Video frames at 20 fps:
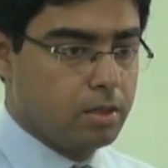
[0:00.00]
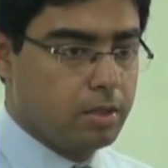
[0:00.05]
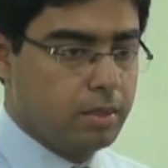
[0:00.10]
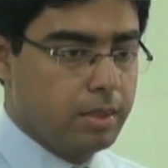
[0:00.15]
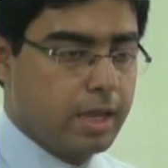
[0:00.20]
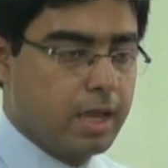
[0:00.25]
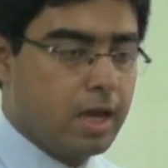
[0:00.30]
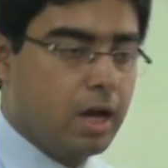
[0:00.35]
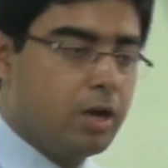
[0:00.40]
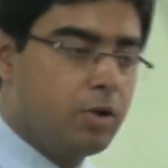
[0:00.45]

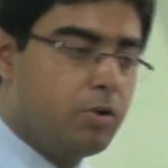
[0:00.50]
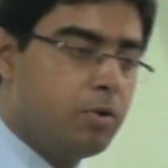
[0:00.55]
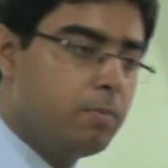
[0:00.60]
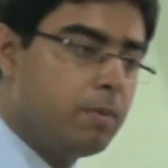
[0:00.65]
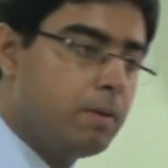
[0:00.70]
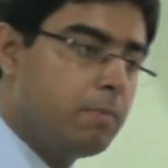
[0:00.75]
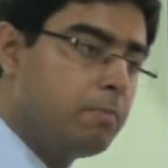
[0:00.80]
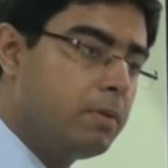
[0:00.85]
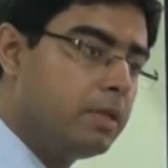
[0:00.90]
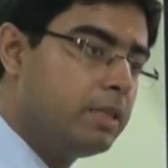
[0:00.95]
They can't
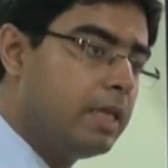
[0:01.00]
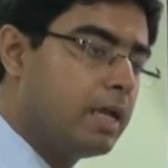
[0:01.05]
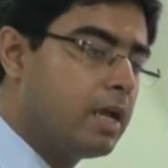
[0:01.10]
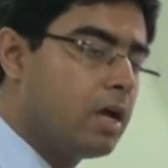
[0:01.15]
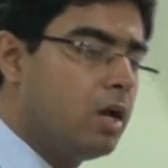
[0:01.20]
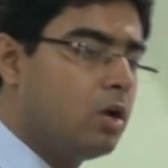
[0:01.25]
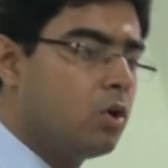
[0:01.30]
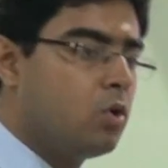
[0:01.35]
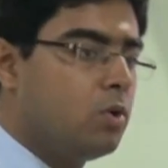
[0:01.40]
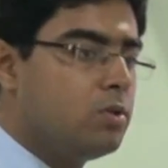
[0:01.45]
remember, they
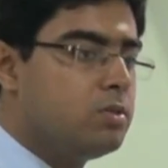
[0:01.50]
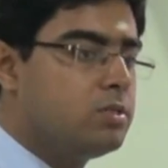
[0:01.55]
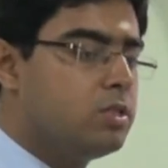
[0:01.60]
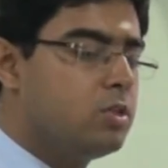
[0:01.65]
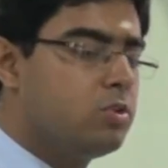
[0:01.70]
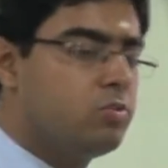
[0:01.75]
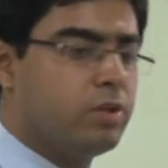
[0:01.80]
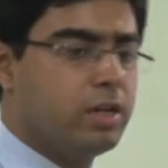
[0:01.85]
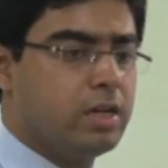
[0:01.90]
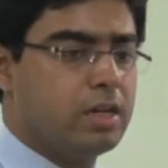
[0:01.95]
can't
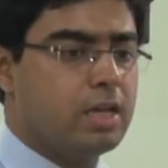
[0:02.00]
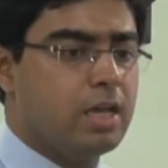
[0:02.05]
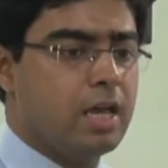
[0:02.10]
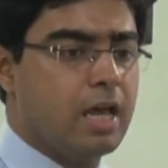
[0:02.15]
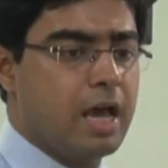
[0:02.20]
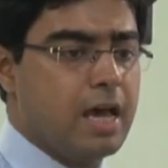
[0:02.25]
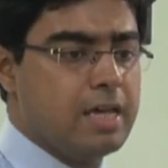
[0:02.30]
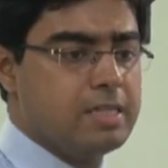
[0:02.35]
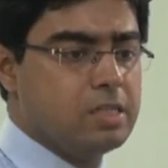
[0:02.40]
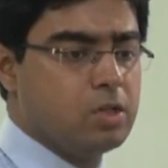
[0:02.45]
concentrate
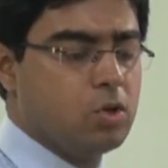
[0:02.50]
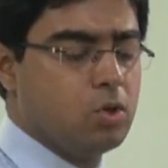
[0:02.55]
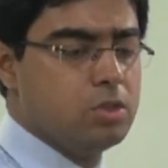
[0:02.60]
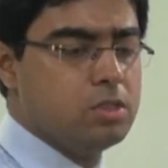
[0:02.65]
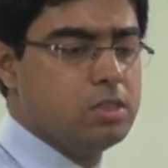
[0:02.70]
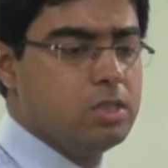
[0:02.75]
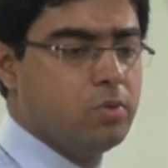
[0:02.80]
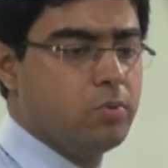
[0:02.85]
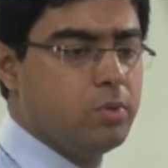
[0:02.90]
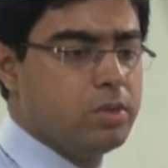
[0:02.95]
as a
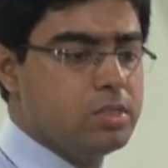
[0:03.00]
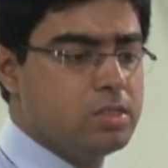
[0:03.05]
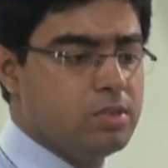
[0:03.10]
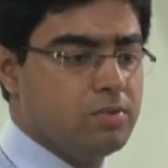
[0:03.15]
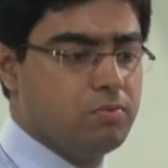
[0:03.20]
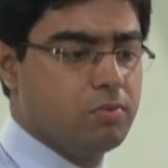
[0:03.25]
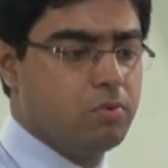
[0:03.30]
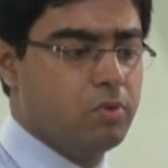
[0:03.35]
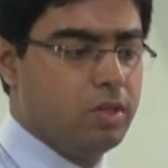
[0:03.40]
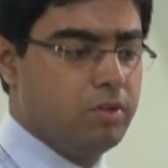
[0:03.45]
consequence
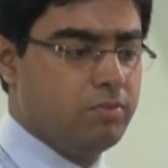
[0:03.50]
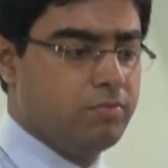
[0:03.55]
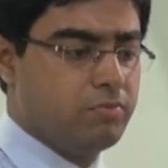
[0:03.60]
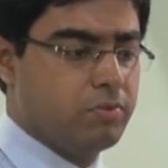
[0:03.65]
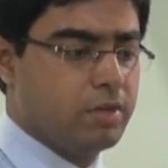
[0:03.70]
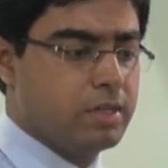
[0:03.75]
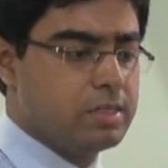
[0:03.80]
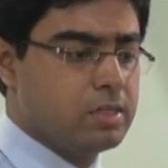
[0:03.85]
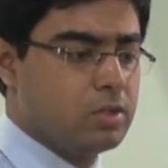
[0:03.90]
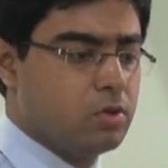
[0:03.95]
of grief,
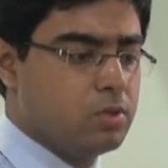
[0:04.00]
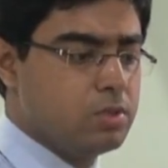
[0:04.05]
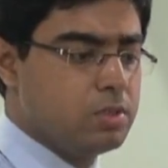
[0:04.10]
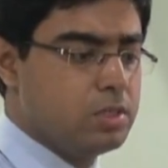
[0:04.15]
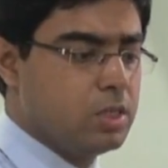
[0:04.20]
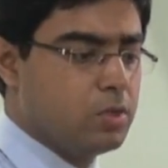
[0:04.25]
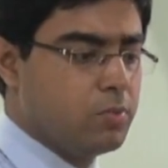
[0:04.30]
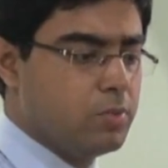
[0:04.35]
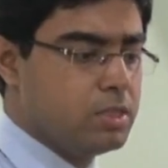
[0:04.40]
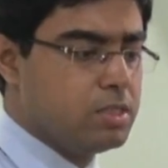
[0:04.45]
as a
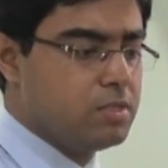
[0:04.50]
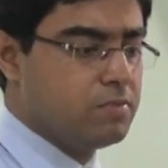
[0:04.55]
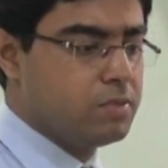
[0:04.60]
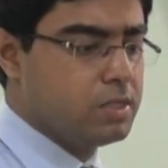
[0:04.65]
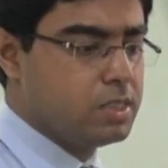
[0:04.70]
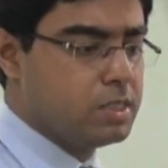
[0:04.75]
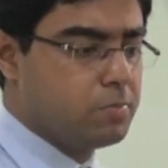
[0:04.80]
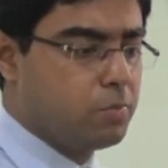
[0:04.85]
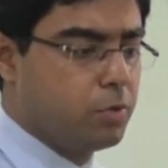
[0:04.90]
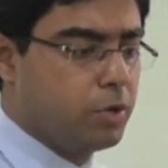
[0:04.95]
consequence of
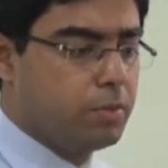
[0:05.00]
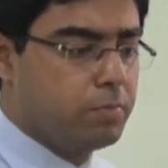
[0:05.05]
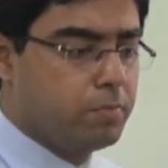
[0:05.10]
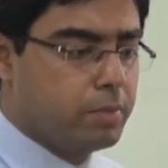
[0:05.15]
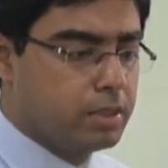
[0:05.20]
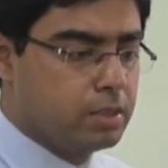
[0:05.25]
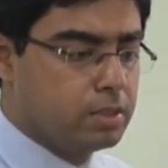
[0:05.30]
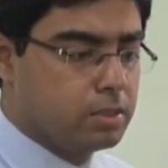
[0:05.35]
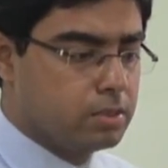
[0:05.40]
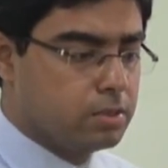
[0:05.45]

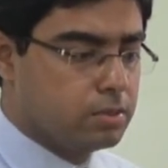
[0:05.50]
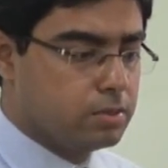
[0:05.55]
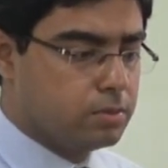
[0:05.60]
disappointment.